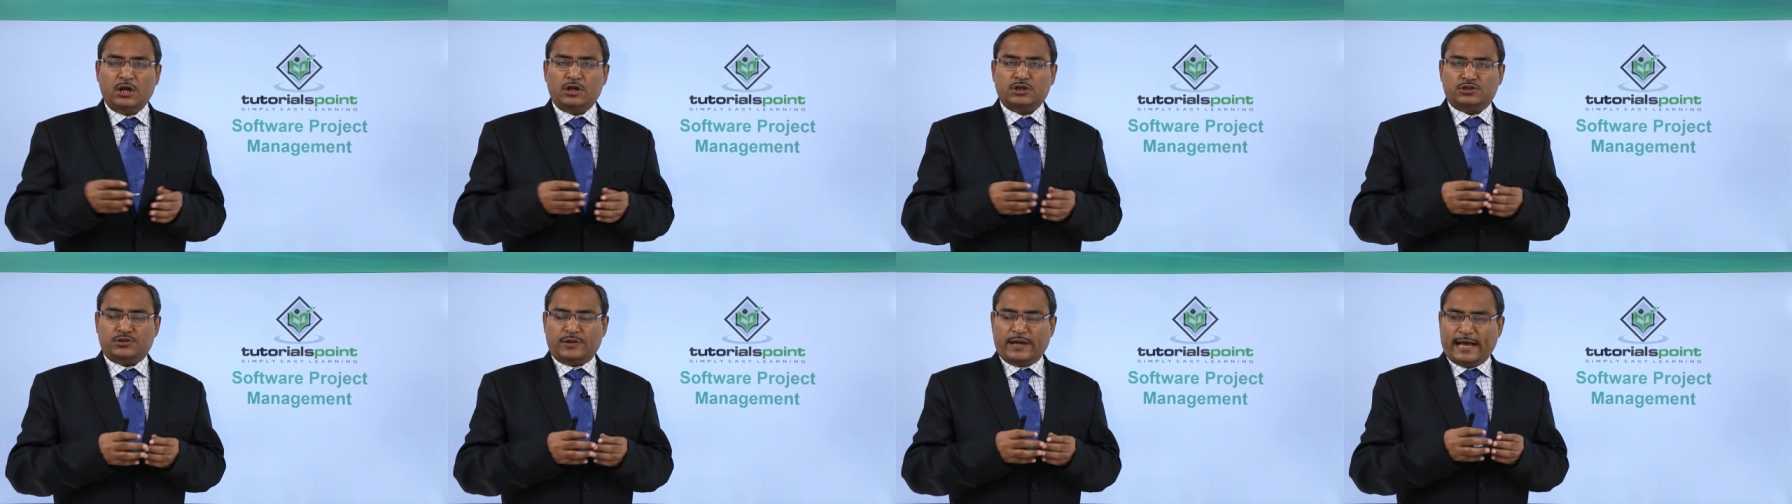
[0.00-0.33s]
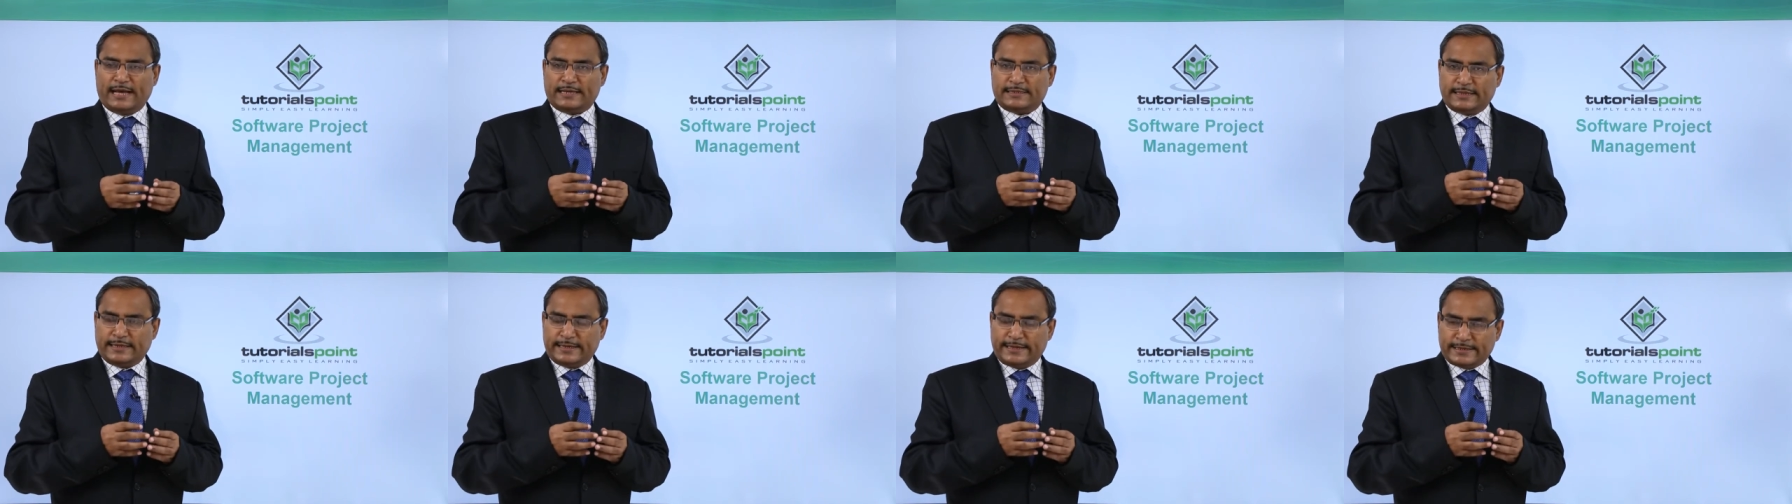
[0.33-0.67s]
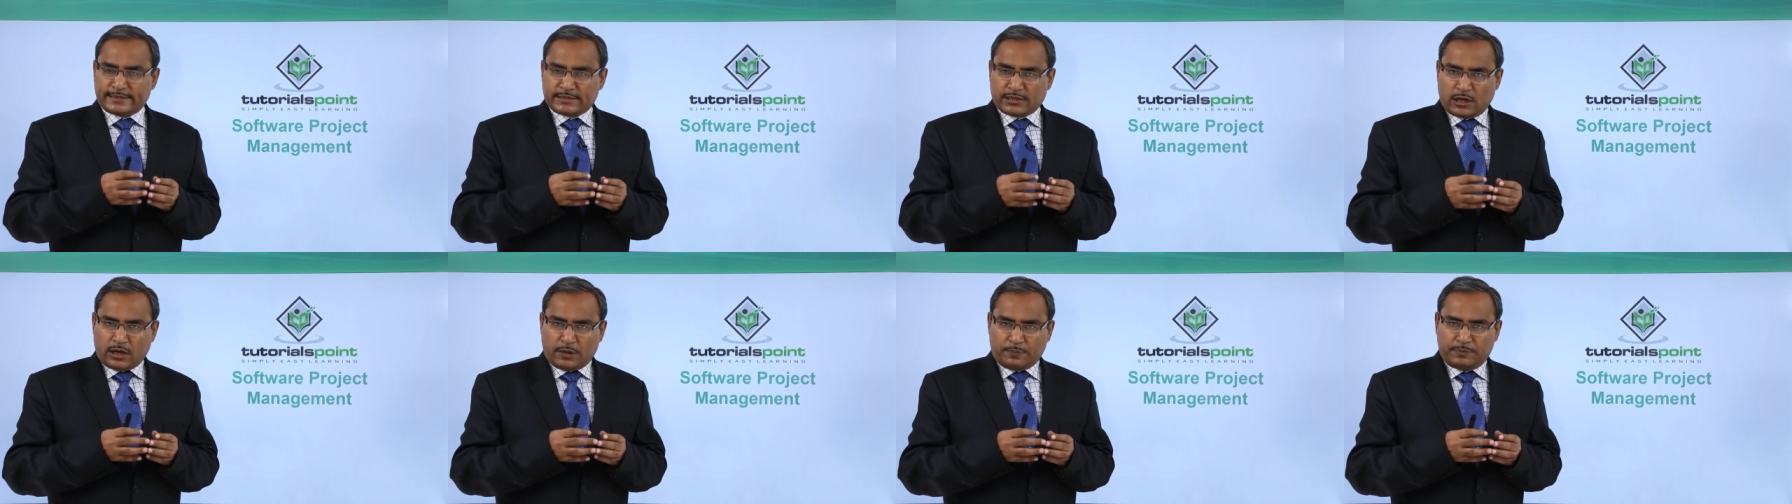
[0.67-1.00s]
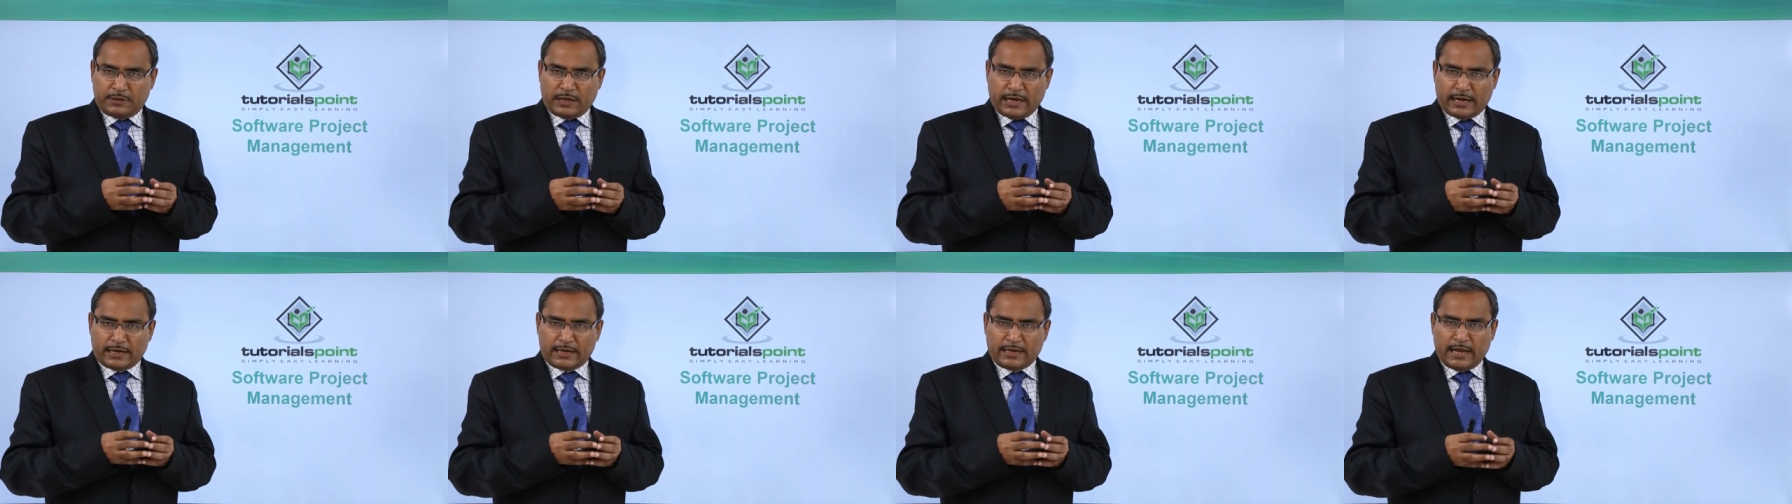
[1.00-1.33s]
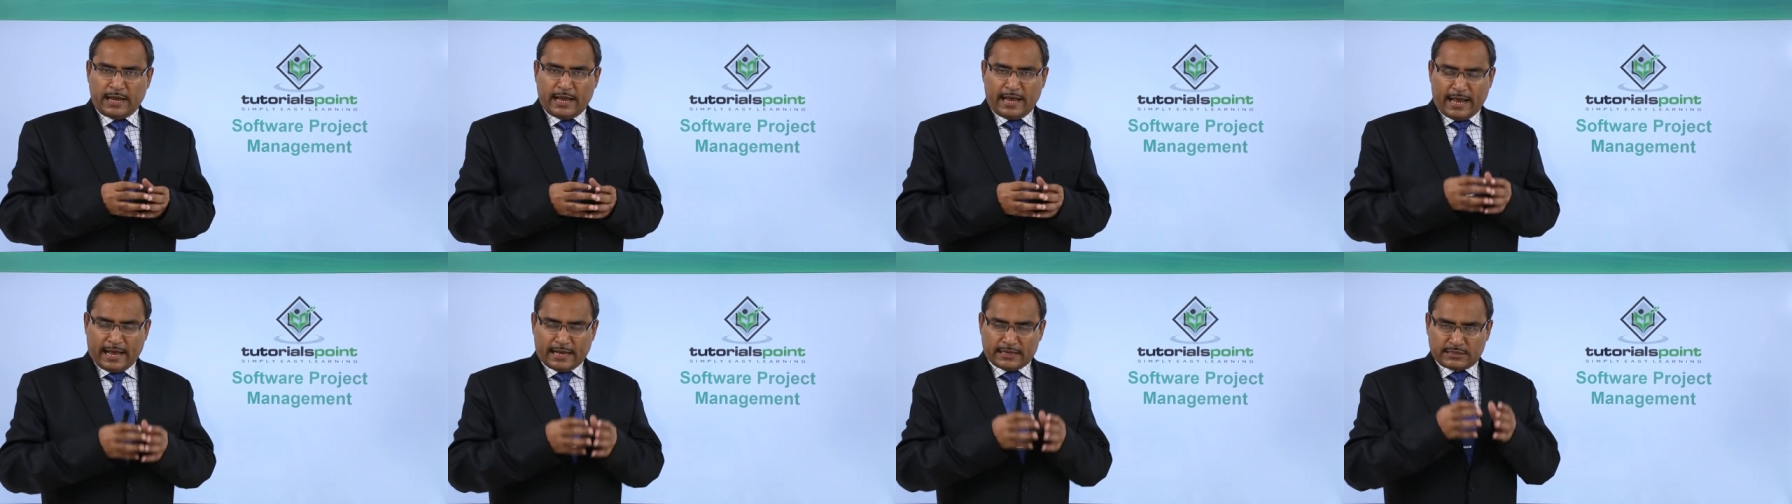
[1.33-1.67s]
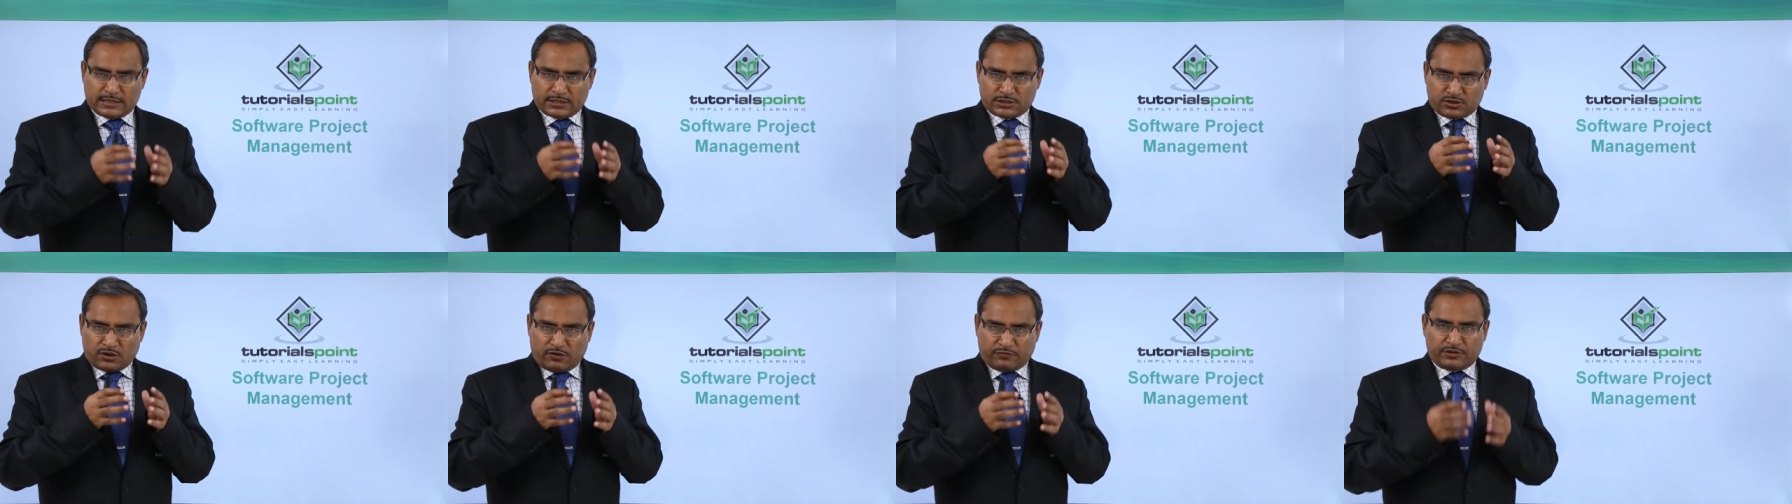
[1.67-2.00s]
So as a result of that,
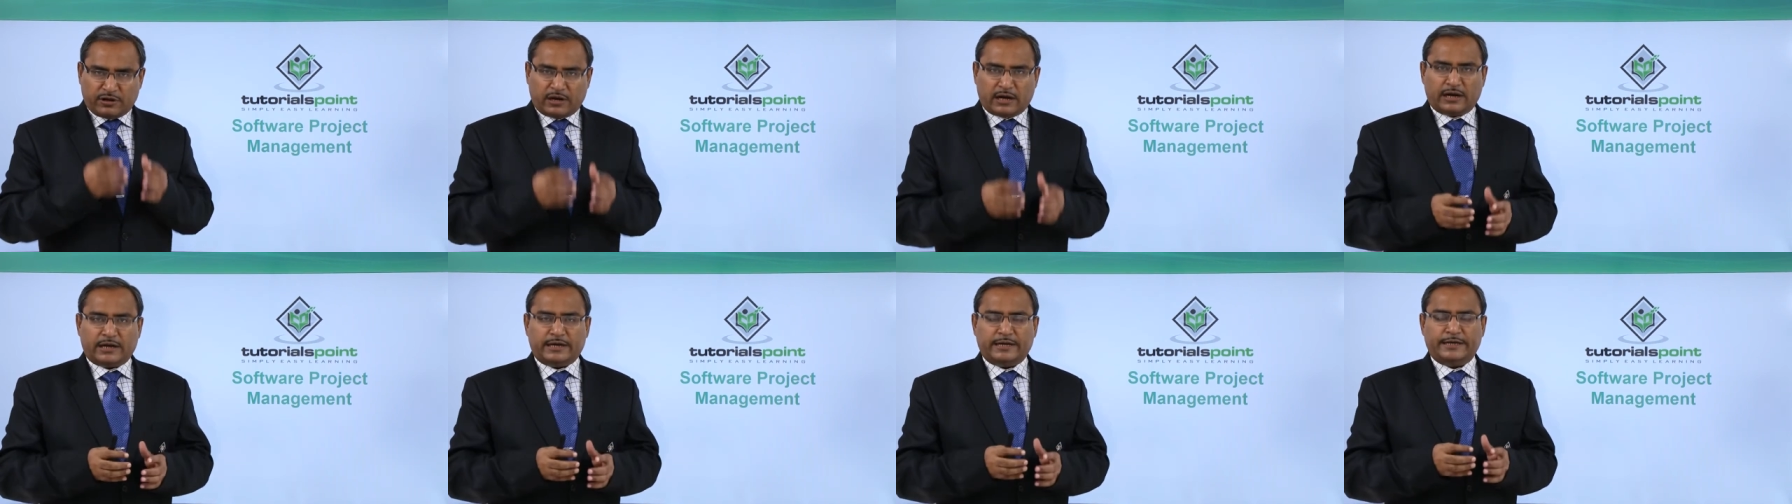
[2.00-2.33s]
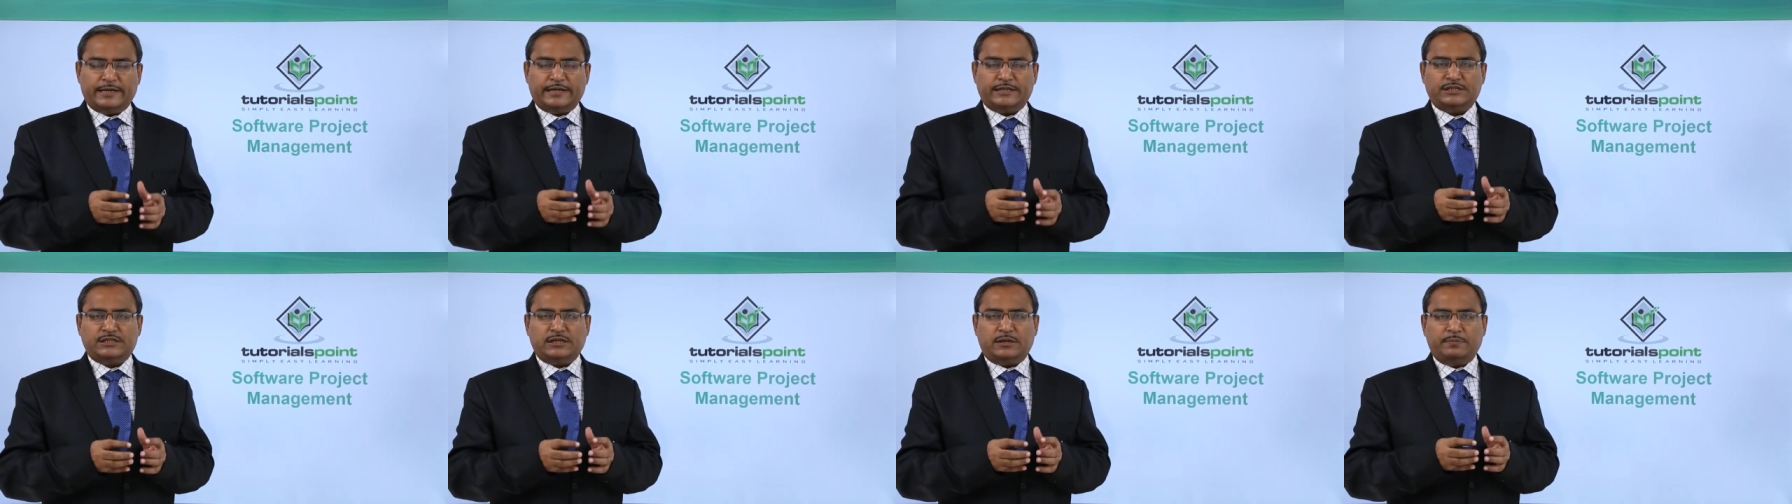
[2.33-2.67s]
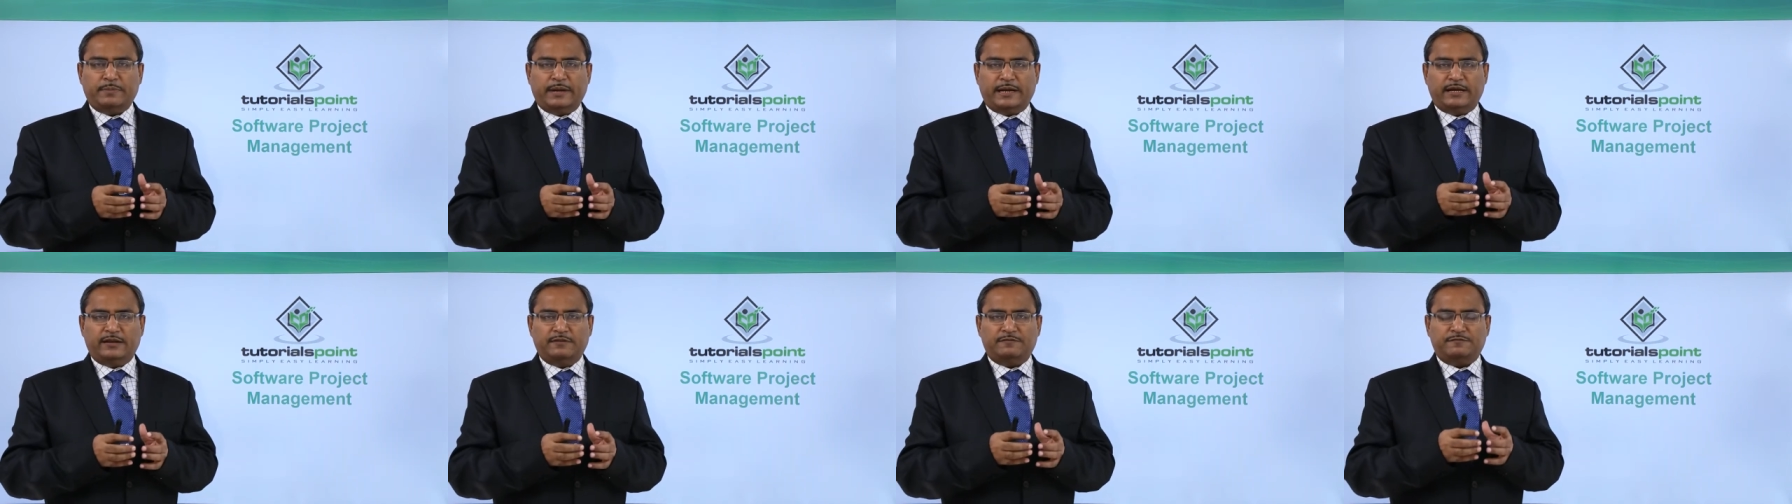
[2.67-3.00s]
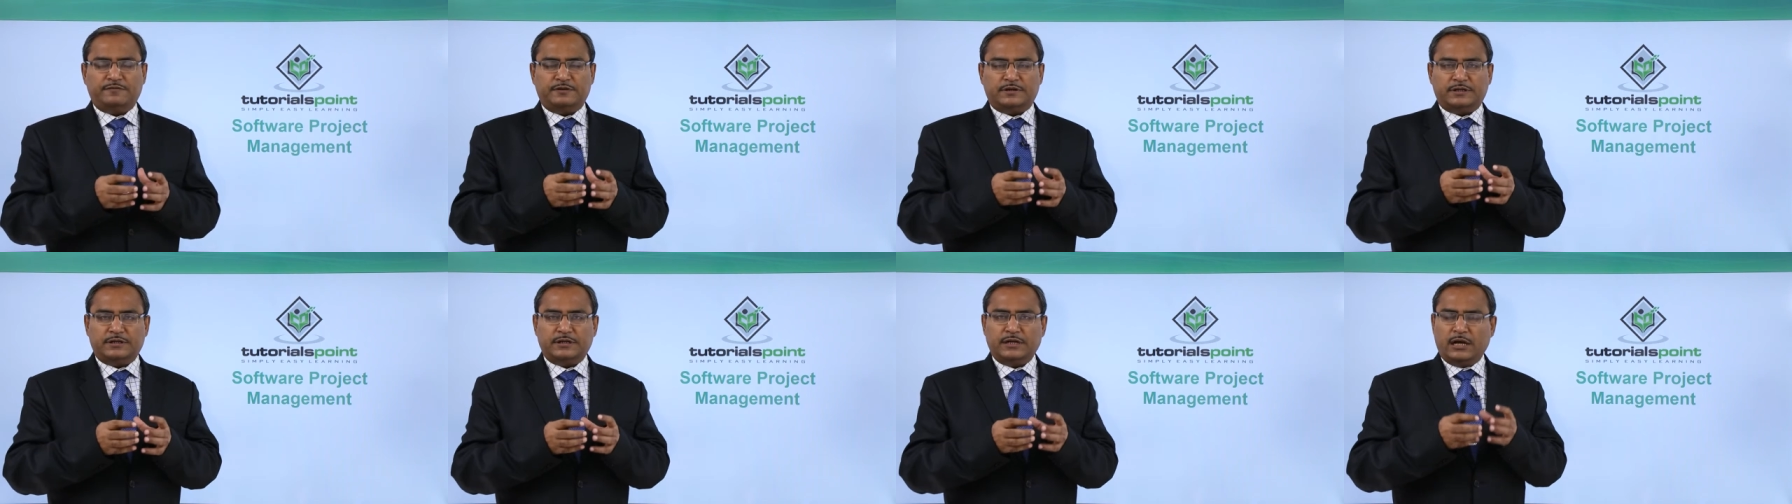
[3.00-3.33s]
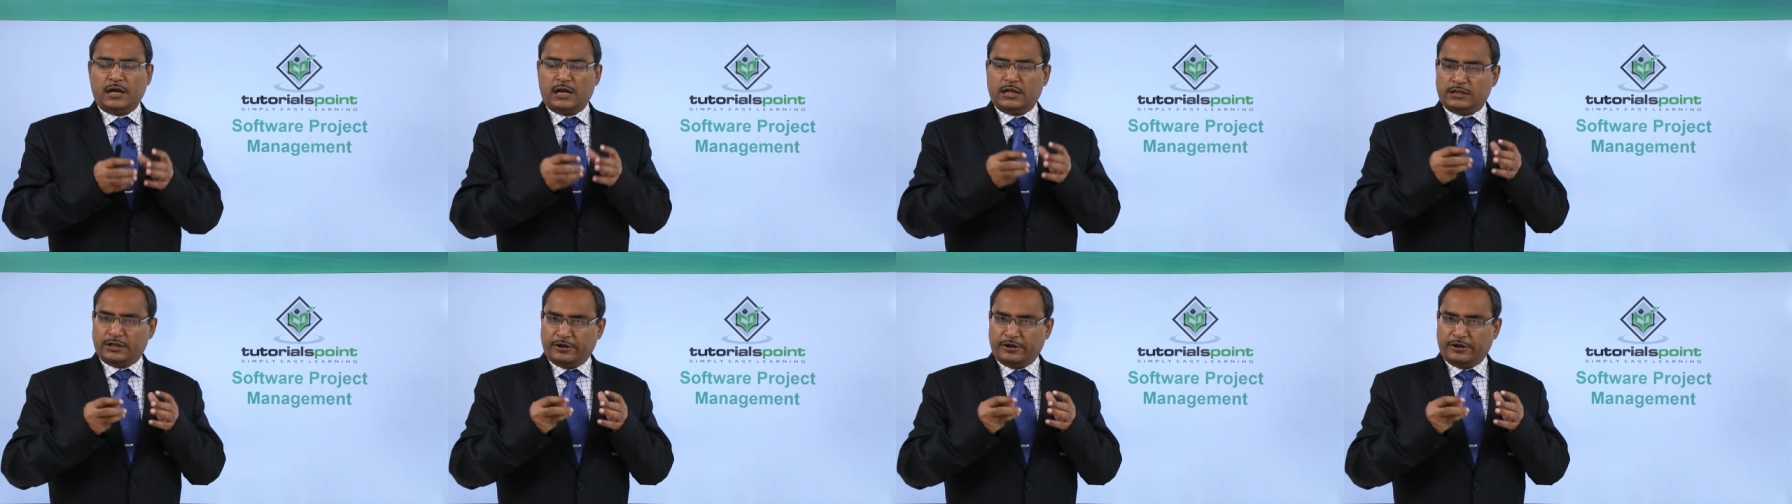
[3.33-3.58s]
as the software architecture may differ,